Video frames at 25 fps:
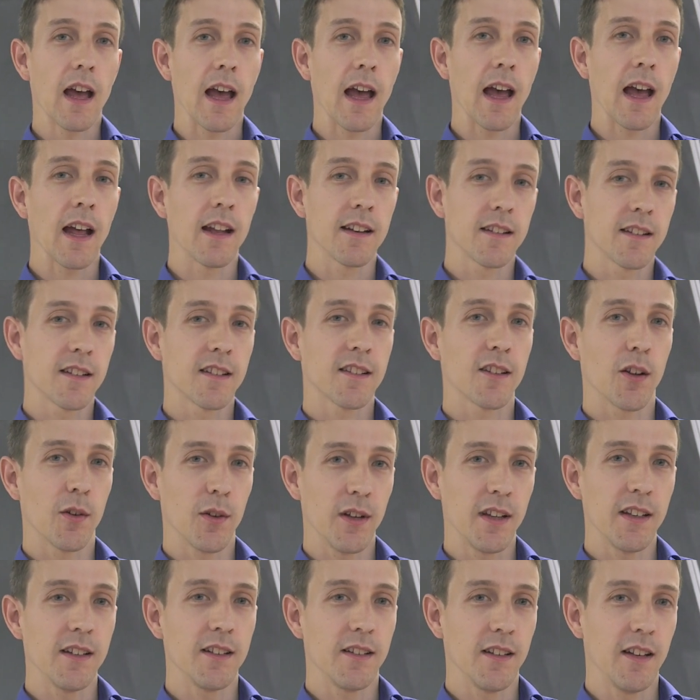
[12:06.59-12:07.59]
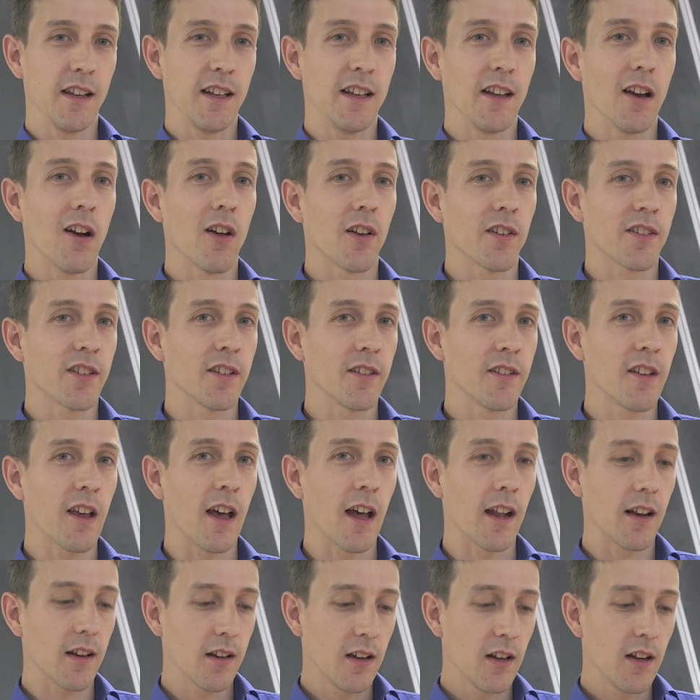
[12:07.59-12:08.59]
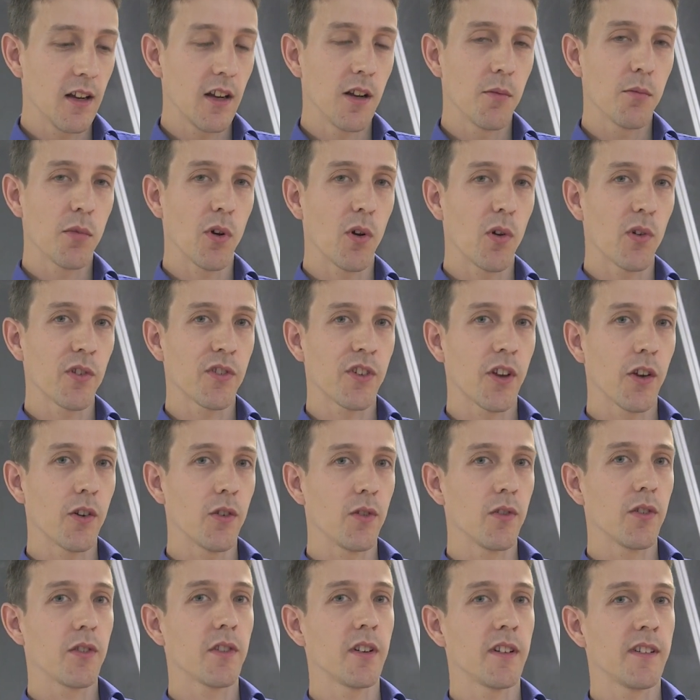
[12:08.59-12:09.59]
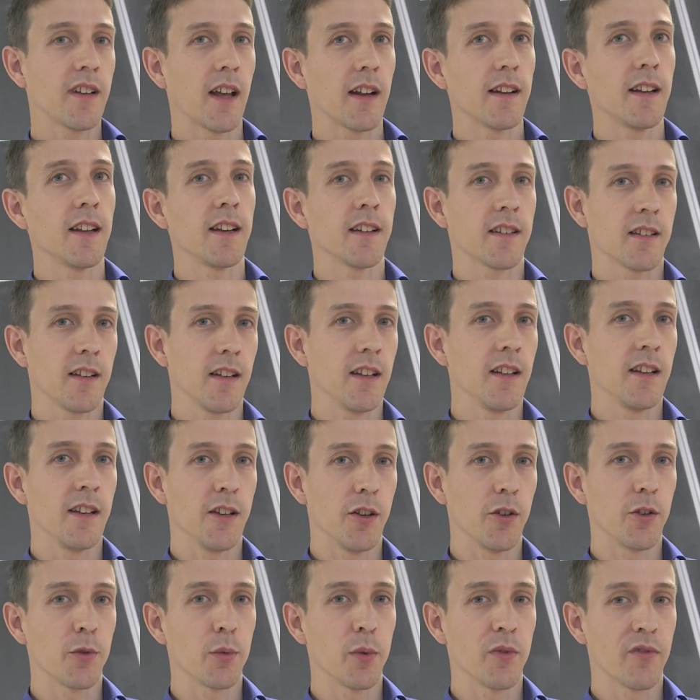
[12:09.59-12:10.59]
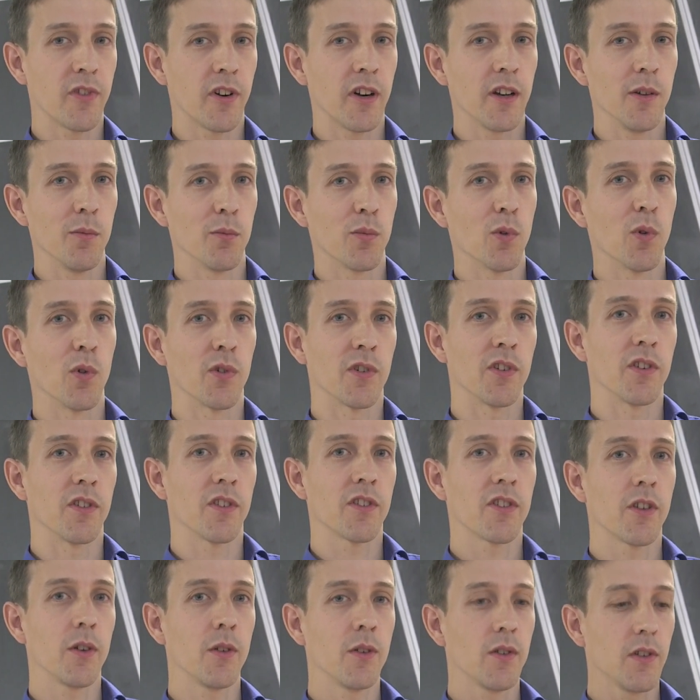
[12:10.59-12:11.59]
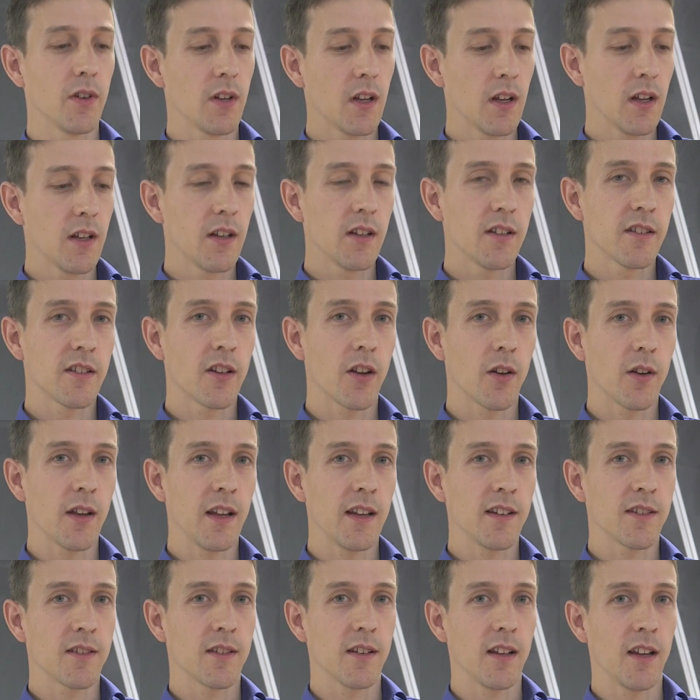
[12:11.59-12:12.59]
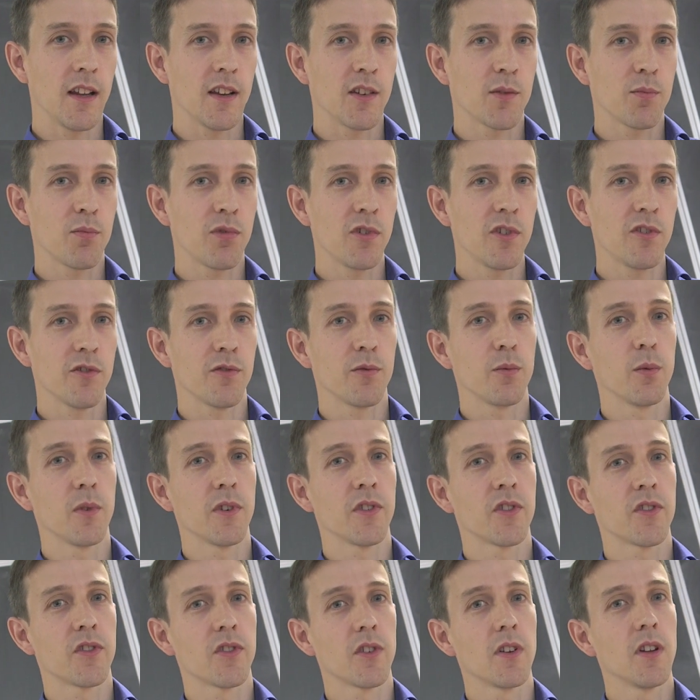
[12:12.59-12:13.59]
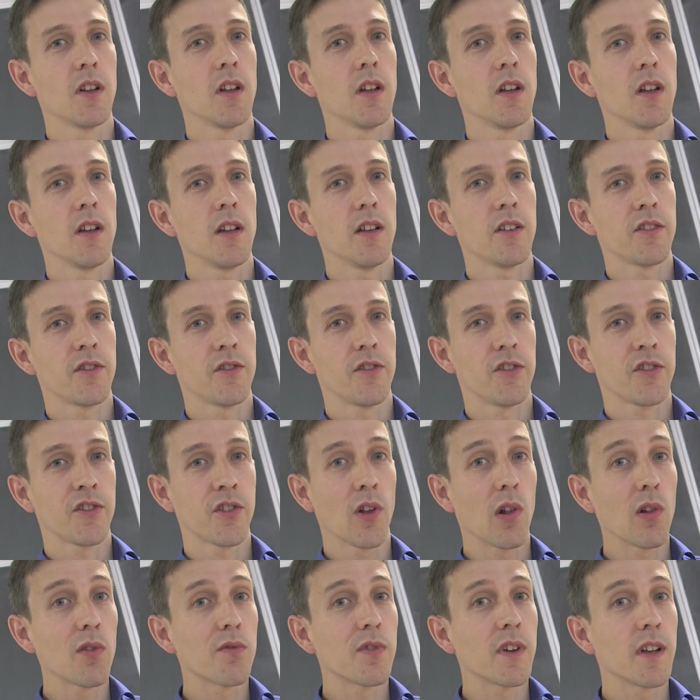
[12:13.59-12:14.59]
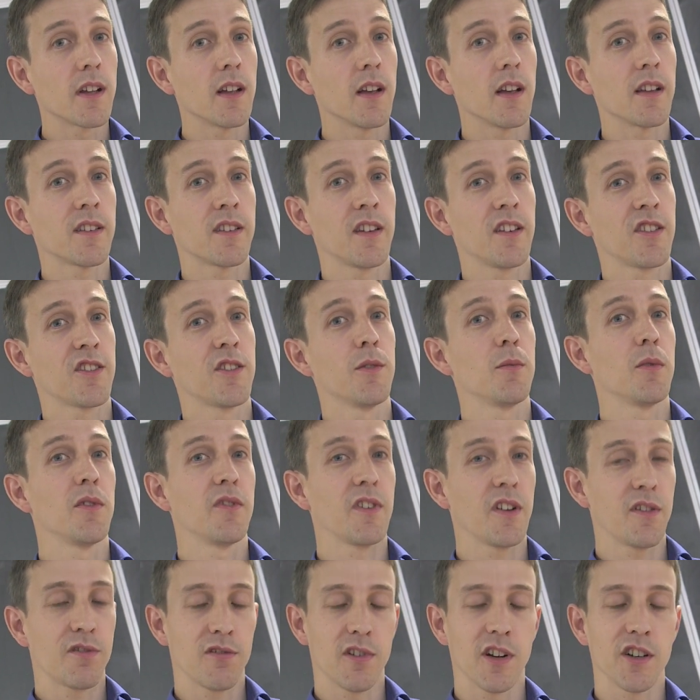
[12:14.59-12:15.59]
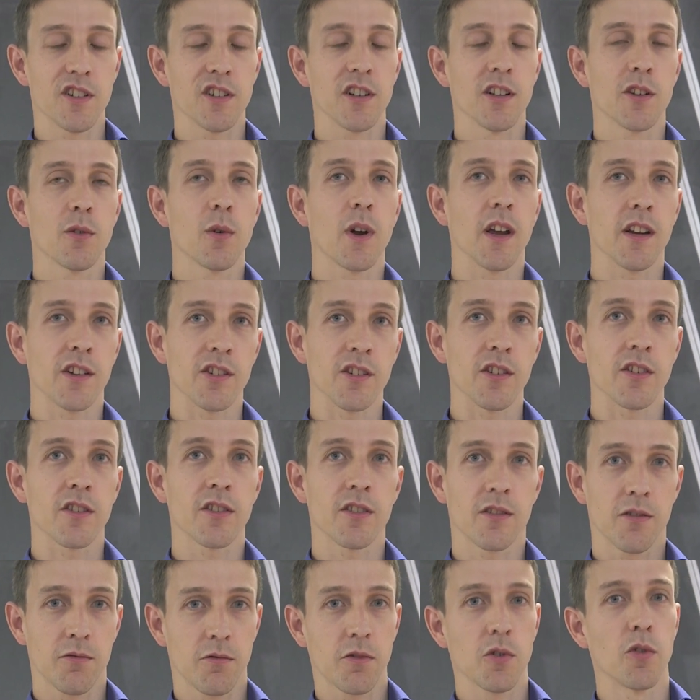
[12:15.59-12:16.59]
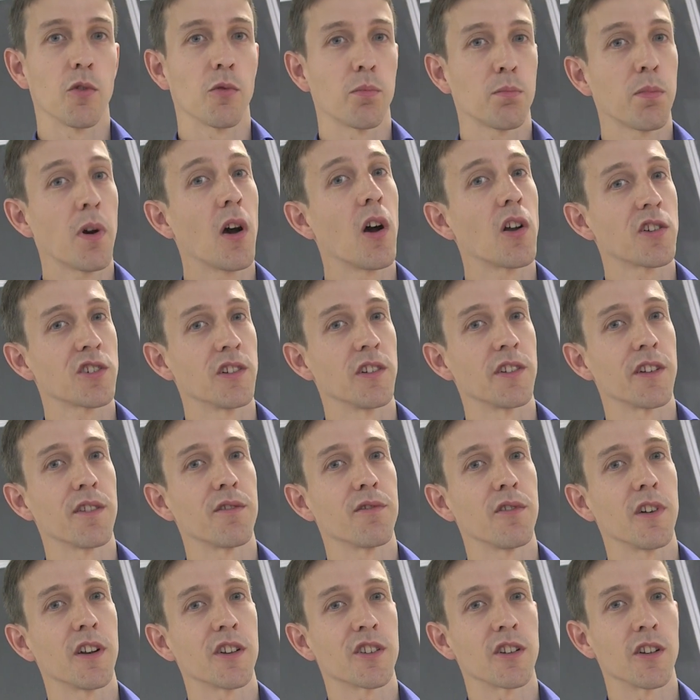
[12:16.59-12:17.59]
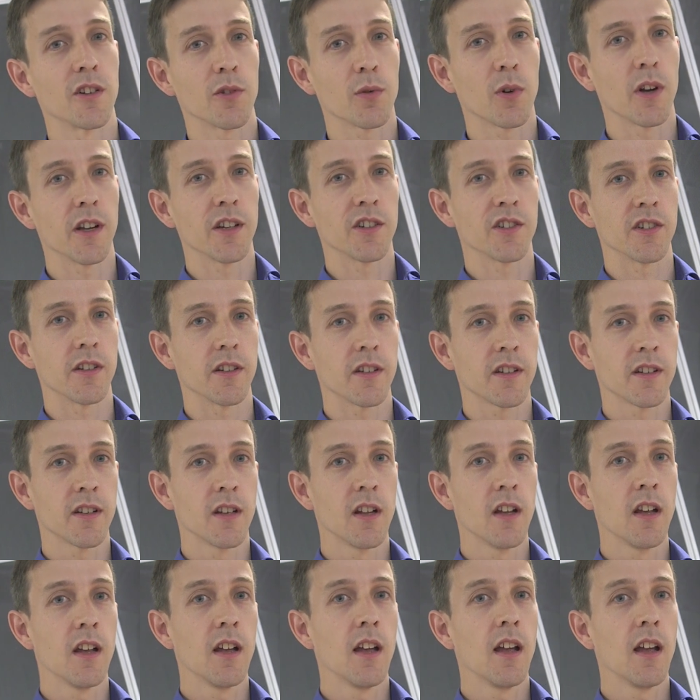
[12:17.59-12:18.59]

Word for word: And so he, he answered that. But also, the techniques that he used were very important. So, so his, his proof was solving a system of differential equations called partial differential equations.